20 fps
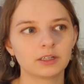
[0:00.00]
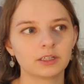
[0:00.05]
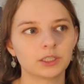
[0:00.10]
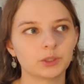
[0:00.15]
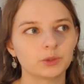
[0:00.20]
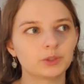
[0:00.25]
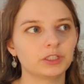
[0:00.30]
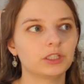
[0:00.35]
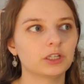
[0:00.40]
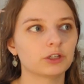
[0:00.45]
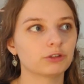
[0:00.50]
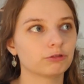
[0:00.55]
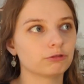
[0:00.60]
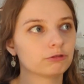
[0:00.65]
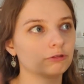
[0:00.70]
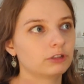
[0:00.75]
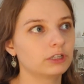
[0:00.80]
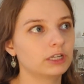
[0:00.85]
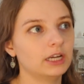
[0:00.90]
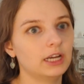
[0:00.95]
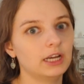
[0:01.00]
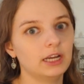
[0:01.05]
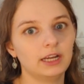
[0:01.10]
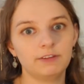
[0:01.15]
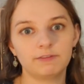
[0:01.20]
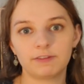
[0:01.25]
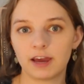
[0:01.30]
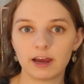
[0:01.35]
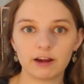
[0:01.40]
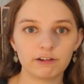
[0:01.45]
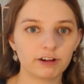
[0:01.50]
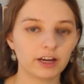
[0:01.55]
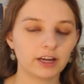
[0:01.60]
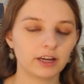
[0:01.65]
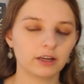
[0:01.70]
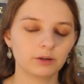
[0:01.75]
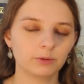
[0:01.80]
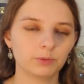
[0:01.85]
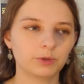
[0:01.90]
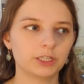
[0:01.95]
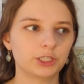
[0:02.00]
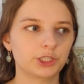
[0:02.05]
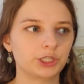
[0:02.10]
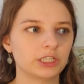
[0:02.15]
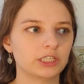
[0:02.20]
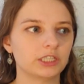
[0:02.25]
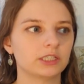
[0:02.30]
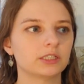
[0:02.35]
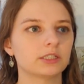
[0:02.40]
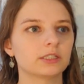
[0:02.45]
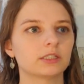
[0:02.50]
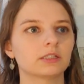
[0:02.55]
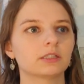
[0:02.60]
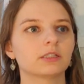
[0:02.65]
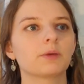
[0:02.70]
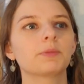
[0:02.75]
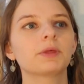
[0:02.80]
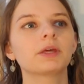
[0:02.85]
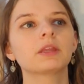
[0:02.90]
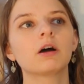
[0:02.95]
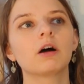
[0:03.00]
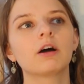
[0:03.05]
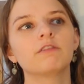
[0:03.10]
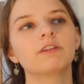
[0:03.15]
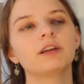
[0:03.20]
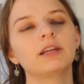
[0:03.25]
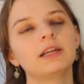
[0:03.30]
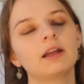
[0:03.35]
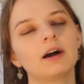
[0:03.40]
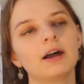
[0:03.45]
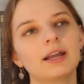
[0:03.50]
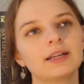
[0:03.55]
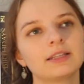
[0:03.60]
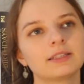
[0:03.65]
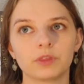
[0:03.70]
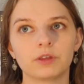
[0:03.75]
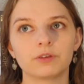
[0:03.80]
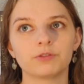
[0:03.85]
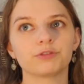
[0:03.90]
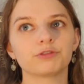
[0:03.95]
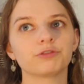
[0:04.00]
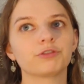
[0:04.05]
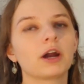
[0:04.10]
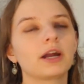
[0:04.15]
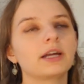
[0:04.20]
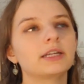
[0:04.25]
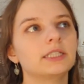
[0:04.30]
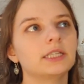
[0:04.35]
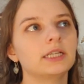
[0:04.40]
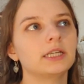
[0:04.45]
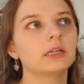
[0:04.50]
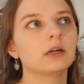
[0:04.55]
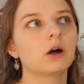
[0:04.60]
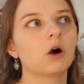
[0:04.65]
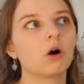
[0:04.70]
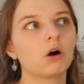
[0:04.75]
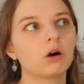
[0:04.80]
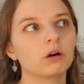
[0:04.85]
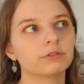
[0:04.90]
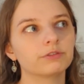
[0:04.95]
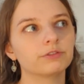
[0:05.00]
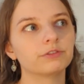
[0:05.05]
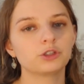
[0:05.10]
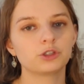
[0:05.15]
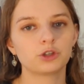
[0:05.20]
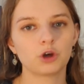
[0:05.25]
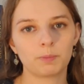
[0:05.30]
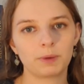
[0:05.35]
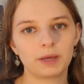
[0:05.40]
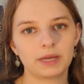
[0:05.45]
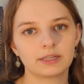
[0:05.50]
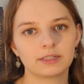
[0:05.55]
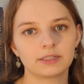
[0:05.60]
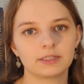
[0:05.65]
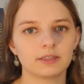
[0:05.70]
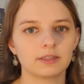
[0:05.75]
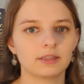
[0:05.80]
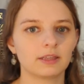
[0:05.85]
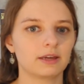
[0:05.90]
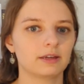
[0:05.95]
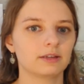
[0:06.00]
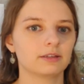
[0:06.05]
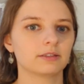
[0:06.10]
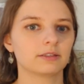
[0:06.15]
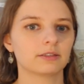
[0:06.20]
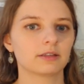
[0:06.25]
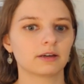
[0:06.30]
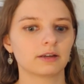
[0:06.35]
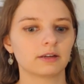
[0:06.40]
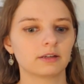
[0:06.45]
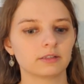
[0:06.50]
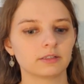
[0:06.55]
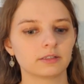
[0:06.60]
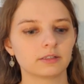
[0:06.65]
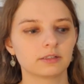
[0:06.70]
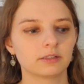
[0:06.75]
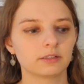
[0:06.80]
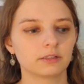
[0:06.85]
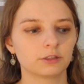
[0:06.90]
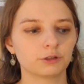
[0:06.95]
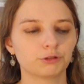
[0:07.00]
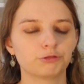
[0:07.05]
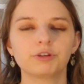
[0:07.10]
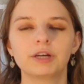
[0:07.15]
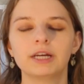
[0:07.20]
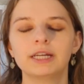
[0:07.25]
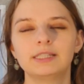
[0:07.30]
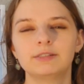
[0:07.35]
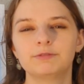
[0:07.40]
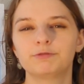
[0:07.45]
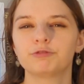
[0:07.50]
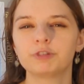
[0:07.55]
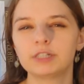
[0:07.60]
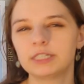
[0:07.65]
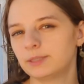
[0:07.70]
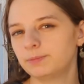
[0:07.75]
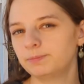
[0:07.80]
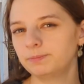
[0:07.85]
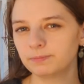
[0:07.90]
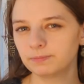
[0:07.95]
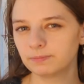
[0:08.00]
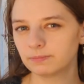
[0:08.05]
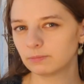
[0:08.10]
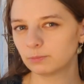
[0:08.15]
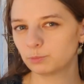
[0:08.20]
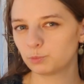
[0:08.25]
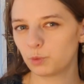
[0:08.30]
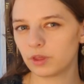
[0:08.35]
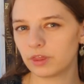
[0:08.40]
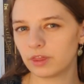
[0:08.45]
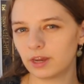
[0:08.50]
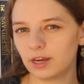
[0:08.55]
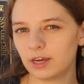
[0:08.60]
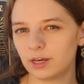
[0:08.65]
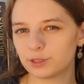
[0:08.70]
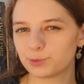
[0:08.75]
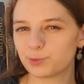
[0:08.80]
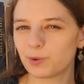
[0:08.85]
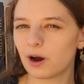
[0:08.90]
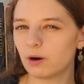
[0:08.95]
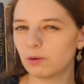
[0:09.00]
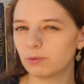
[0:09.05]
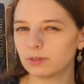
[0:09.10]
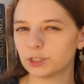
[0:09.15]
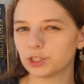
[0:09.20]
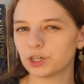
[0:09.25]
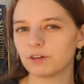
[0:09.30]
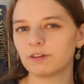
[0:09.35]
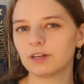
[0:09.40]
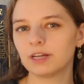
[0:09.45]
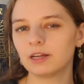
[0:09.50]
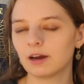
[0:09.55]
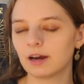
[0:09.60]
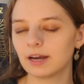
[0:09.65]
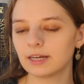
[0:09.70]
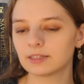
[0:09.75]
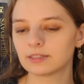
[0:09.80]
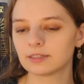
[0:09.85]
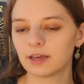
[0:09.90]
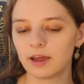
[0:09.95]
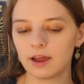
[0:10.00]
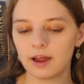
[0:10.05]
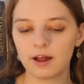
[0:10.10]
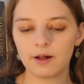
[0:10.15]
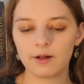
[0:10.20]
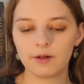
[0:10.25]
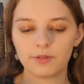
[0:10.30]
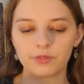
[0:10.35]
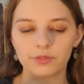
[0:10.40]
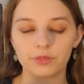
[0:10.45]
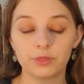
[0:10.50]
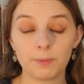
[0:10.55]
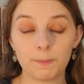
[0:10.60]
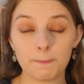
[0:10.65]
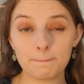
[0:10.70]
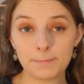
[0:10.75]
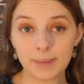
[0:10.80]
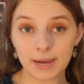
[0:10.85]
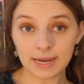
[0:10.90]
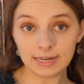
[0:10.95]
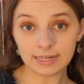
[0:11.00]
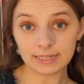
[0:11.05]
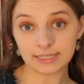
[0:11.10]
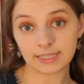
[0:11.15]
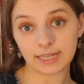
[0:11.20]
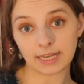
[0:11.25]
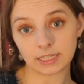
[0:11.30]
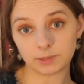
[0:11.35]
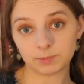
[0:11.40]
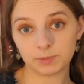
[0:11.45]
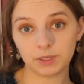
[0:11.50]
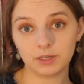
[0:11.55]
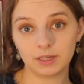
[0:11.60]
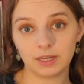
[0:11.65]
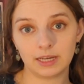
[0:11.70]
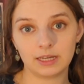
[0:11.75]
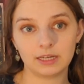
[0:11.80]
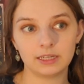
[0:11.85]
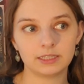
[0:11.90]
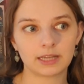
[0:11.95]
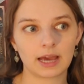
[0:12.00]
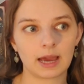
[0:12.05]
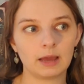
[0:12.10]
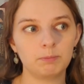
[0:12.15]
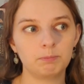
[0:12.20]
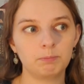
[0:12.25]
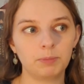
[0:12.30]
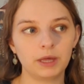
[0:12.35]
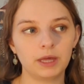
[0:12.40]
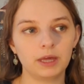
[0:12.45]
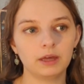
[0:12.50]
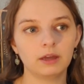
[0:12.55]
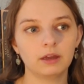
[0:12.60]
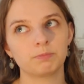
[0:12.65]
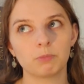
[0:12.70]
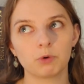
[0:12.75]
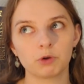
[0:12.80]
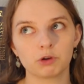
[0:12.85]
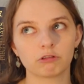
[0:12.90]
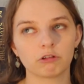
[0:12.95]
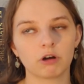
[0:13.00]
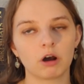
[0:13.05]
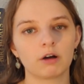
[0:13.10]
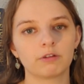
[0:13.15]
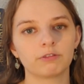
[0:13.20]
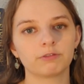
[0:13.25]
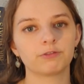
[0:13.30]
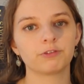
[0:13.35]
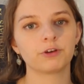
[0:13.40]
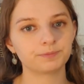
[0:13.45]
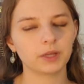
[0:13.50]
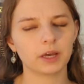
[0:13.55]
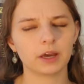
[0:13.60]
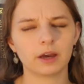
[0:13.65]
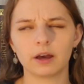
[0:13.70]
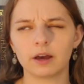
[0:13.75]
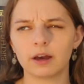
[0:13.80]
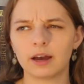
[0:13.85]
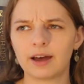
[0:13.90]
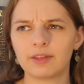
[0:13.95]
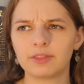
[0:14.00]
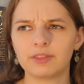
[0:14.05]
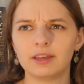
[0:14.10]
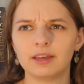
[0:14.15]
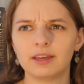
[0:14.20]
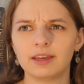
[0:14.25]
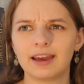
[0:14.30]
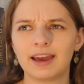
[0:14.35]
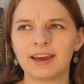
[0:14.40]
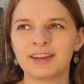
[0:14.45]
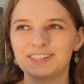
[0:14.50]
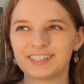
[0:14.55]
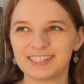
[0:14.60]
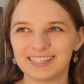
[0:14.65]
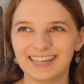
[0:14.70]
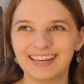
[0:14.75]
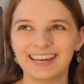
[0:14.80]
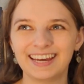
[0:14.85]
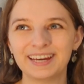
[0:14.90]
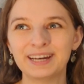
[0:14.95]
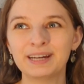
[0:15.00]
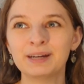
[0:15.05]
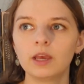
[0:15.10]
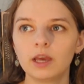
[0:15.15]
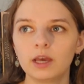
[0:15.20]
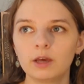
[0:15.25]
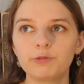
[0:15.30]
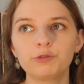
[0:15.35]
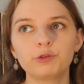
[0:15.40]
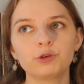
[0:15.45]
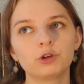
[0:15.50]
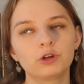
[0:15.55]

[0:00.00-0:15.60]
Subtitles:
So it does really vary, which is something that I really liked, the variety of topics and things and the creative freedom within it as well, which I really liked. The main assessment is a big monograph at the end of the year. If you're